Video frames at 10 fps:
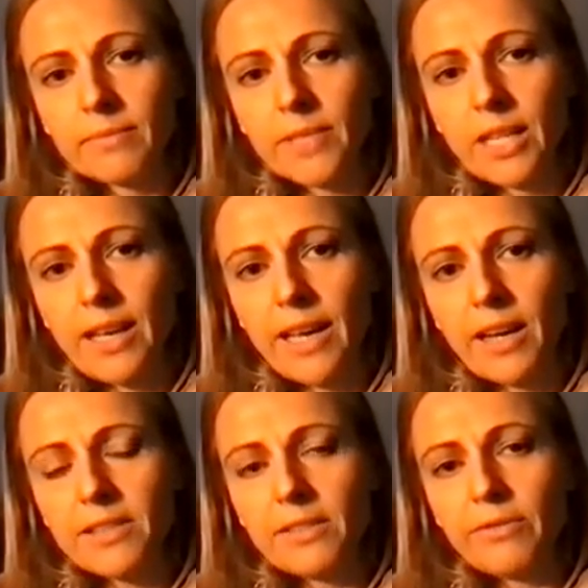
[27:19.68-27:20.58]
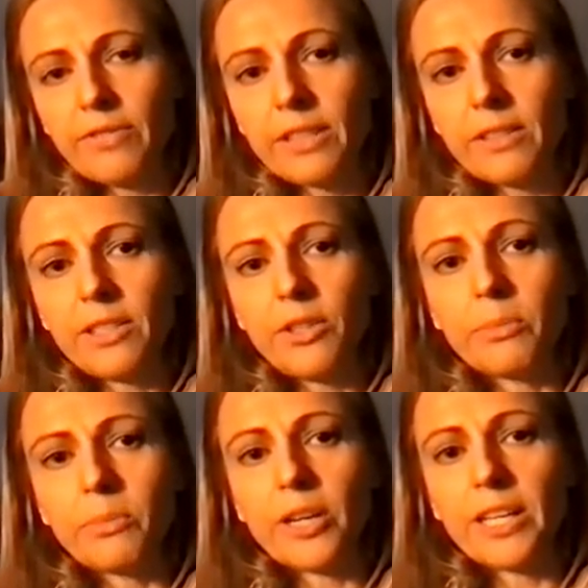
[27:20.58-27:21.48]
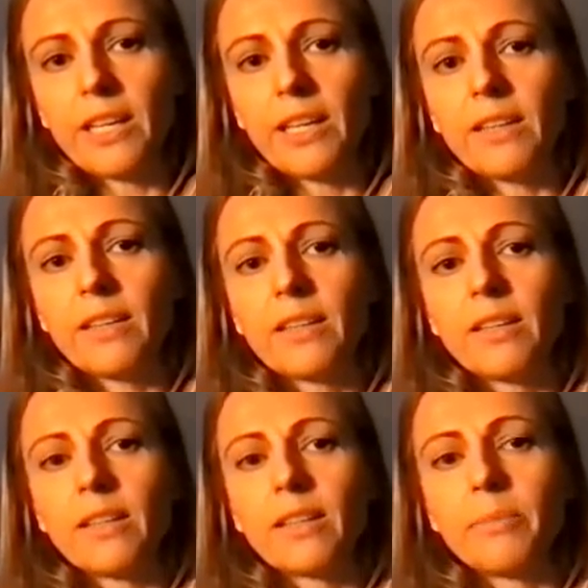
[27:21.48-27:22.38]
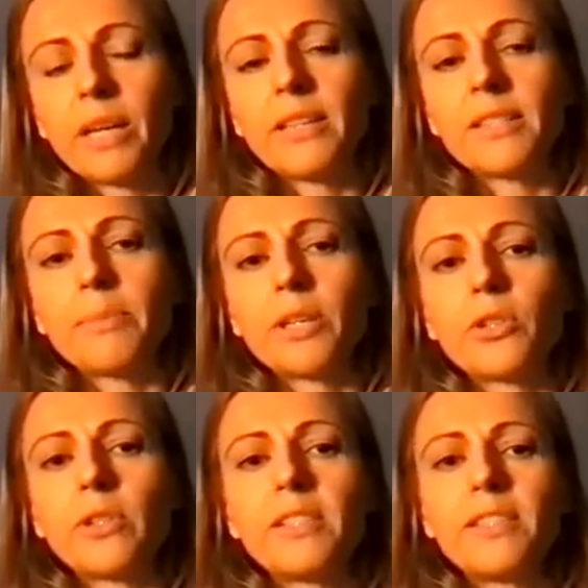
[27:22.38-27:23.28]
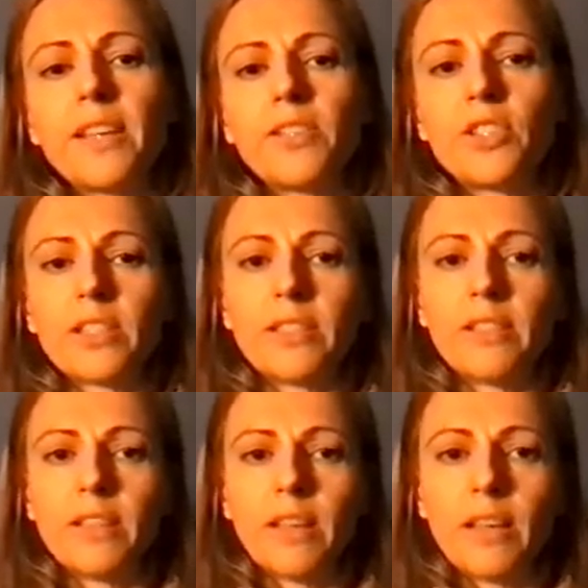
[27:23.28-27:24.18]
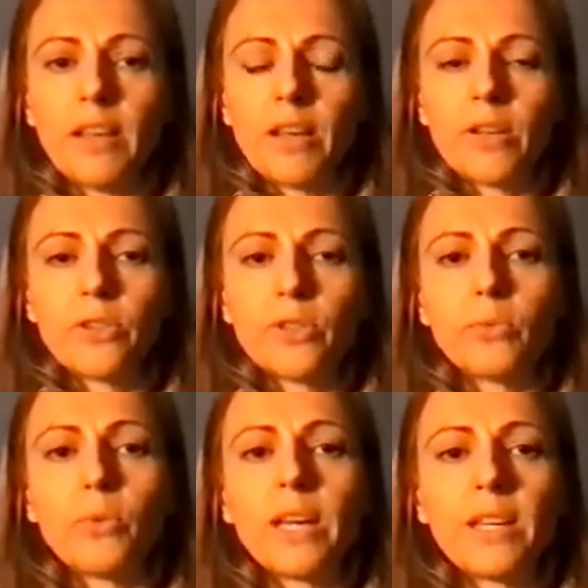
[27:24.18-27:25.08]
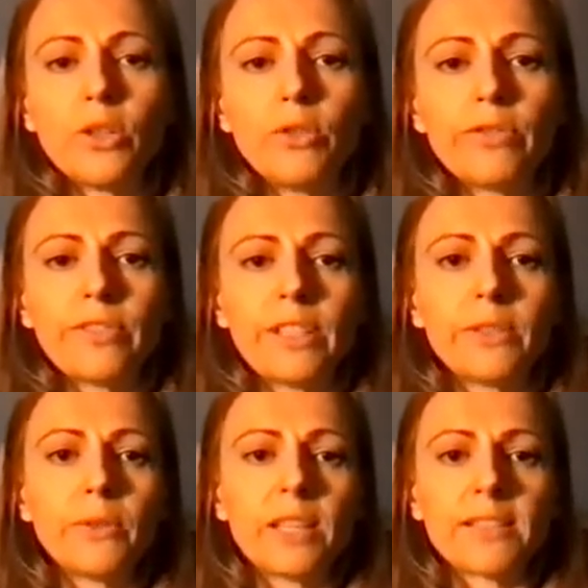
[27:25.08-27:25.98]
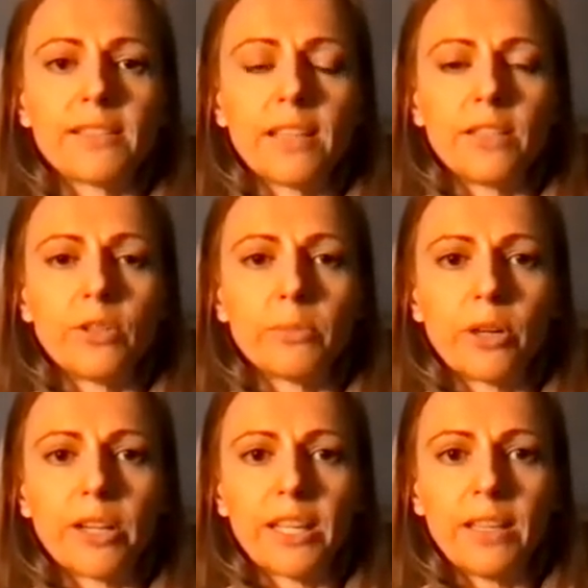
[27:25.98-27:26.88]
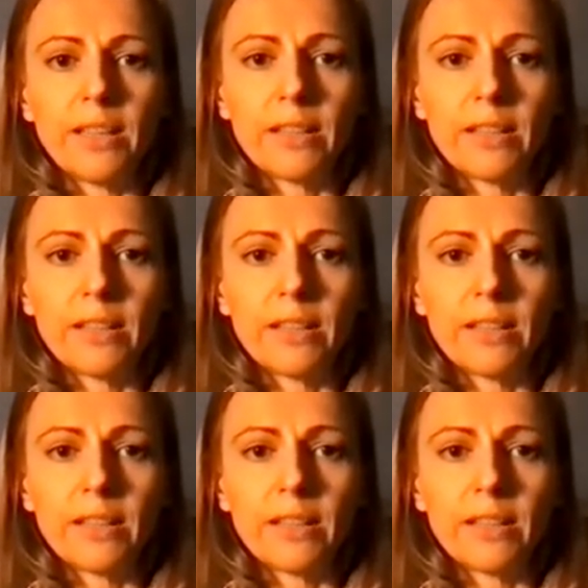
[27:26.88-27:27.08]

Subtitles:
And how does it feel in your body? Paying special attention to where you feel this in your body.